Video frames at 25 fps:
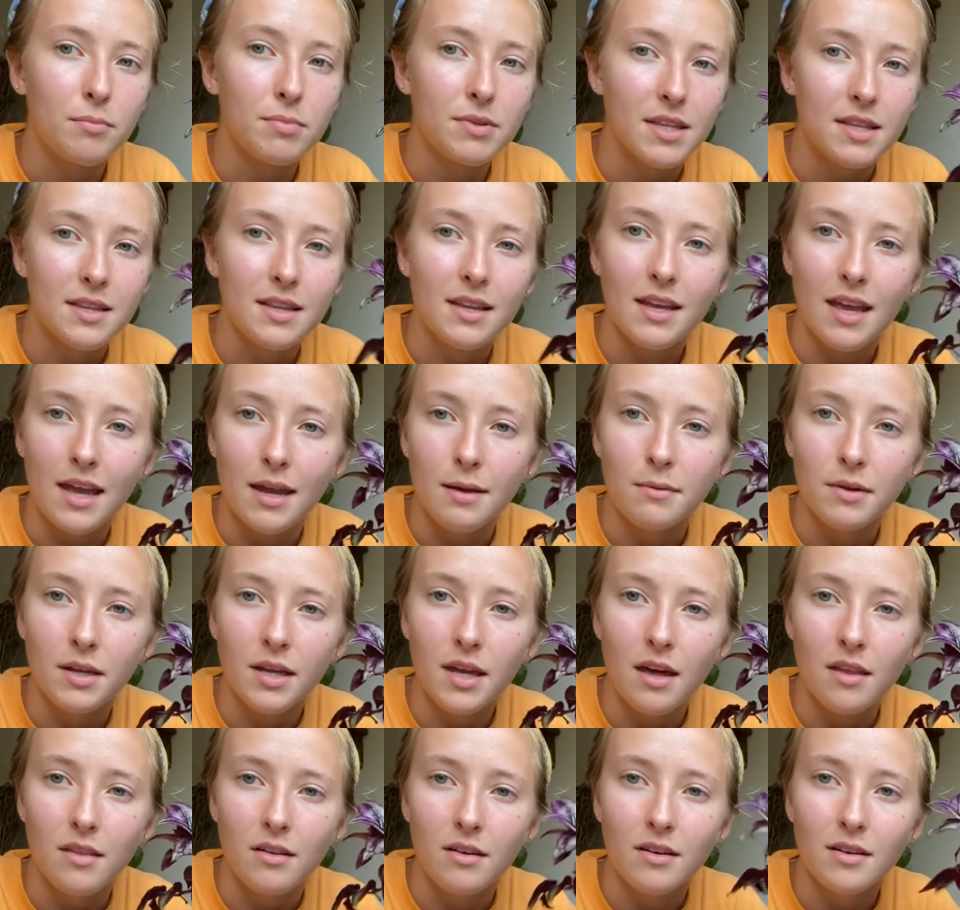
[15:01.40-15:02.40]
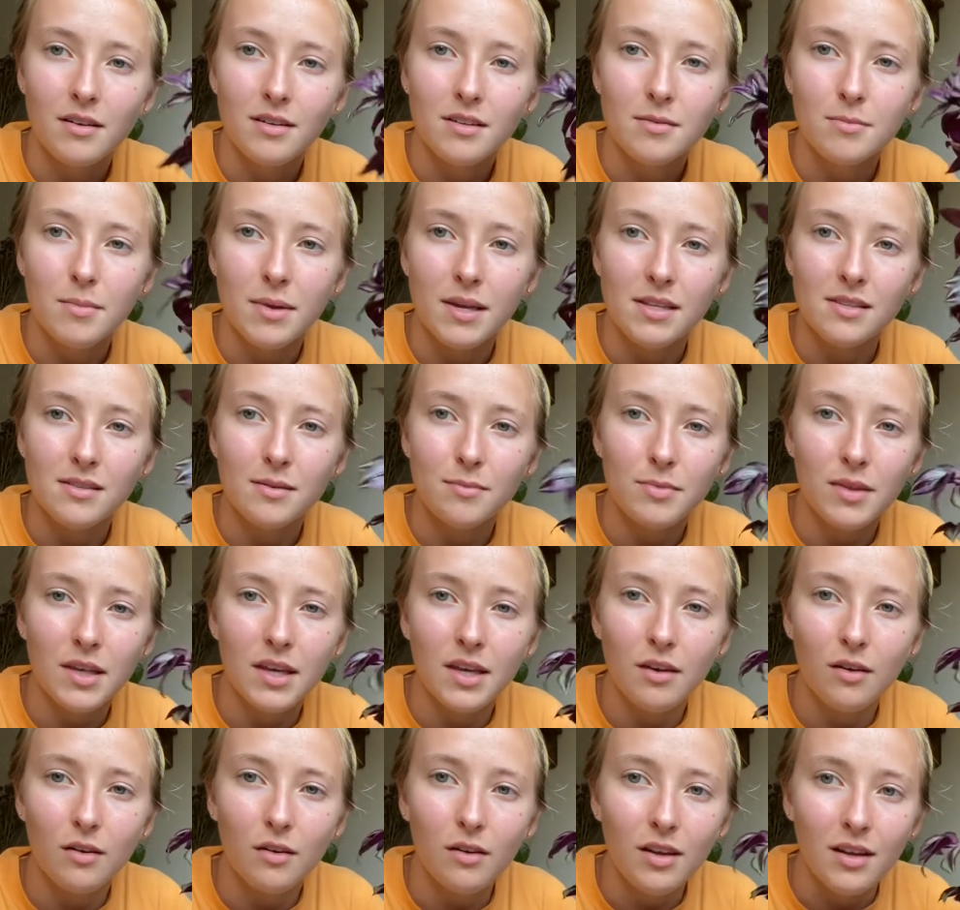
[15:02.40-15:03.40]
then they came together to make something
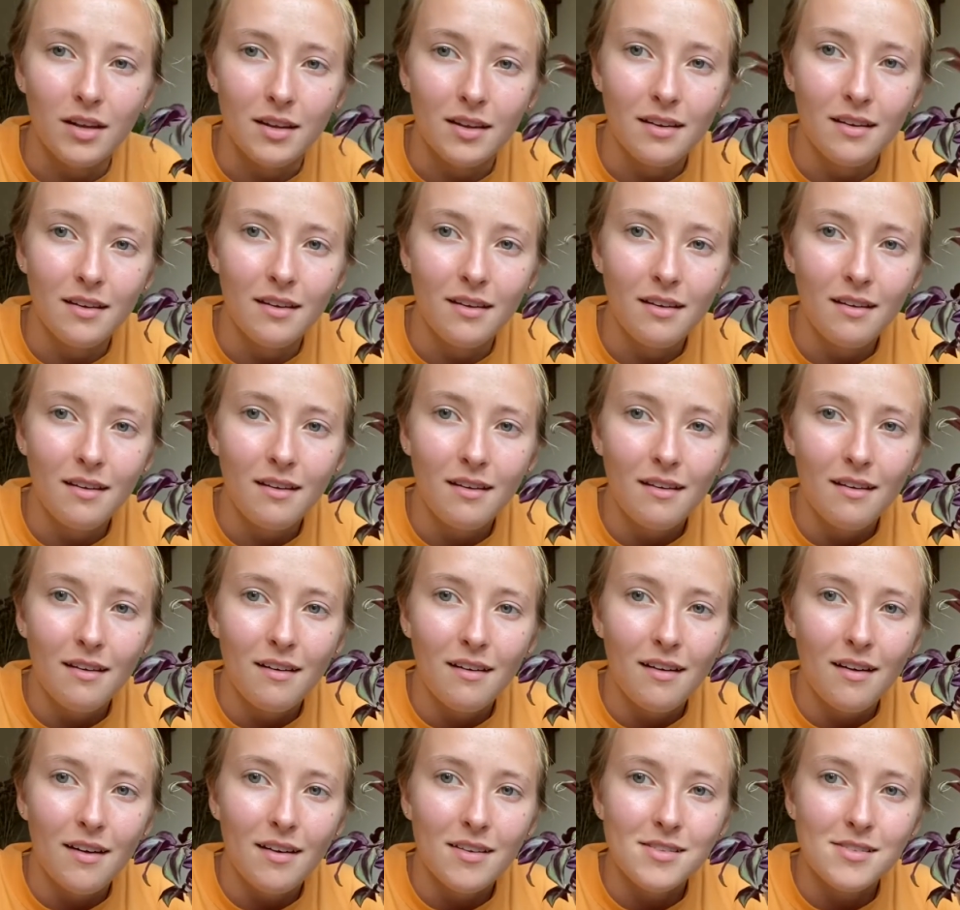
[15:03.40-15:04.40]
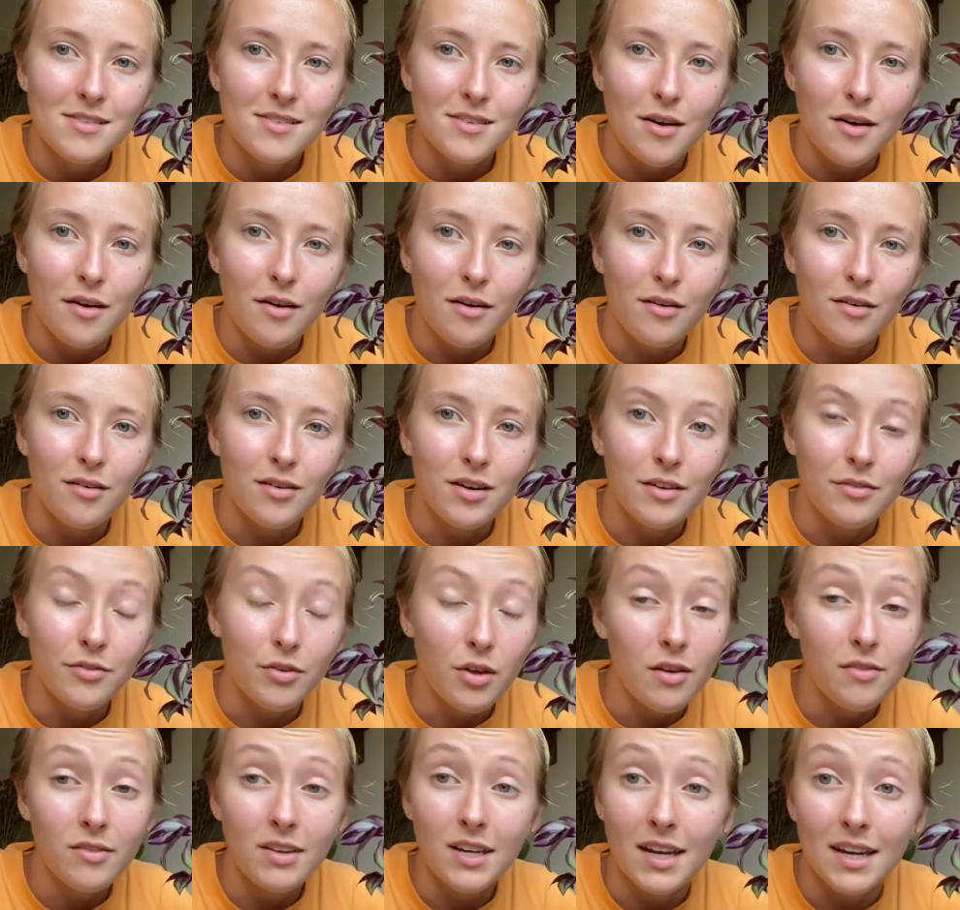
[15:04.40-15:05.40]
good. So if you
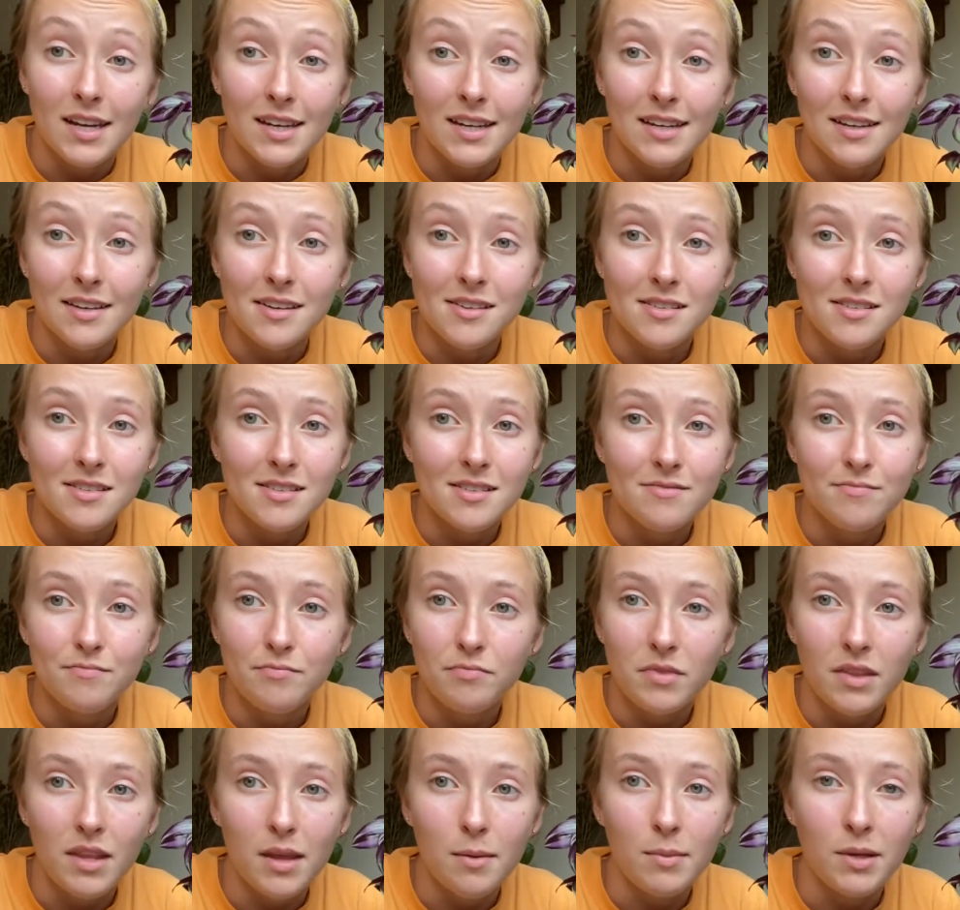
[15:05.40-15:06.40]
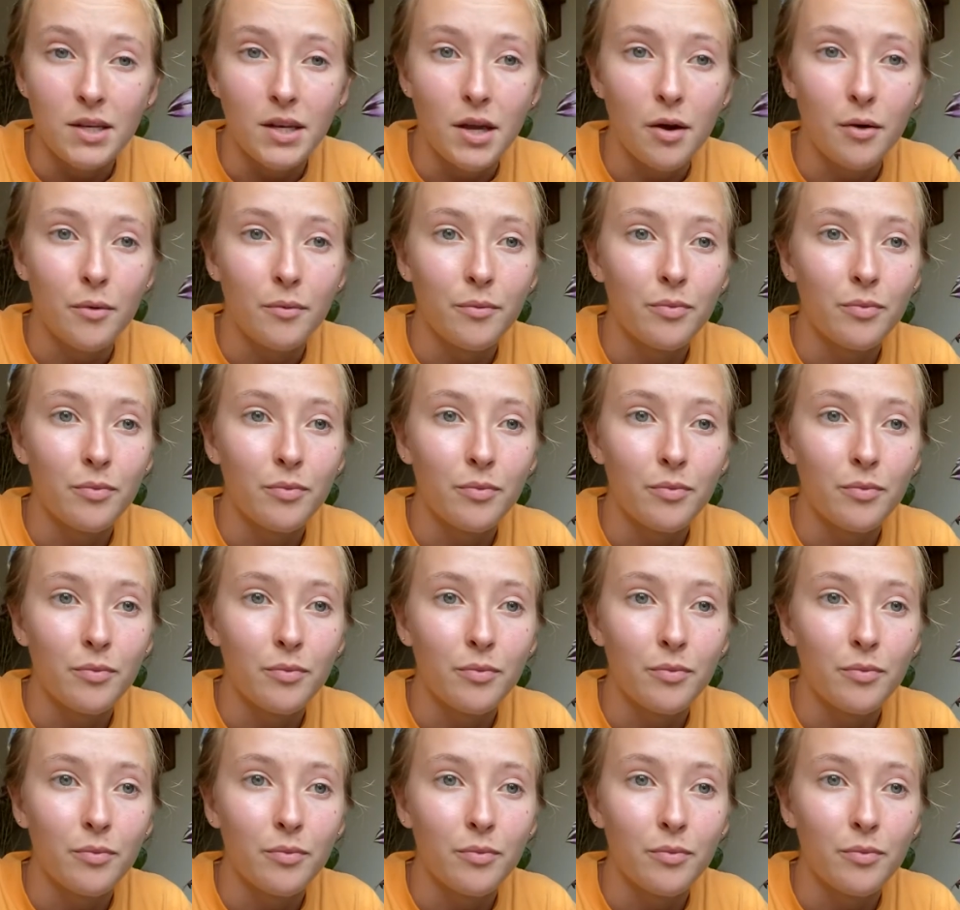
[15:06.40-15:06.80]
have any ideas, let me know.